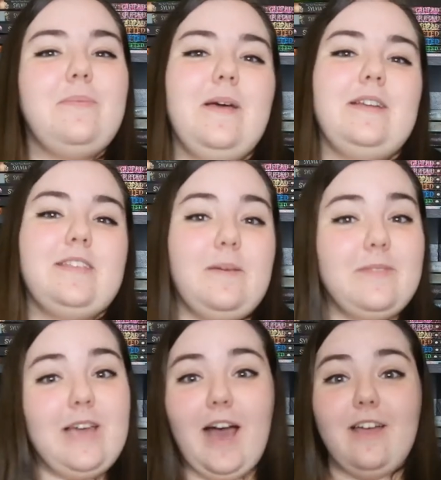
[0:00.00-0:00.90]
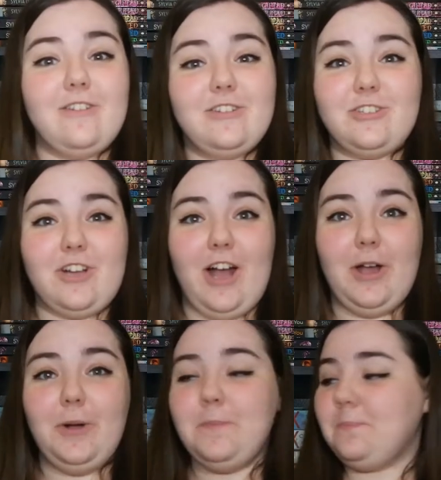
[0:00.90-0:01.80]
picked up The Iron
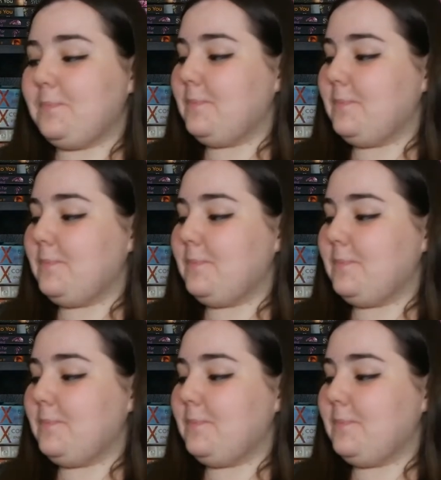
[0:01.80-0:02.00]
Trial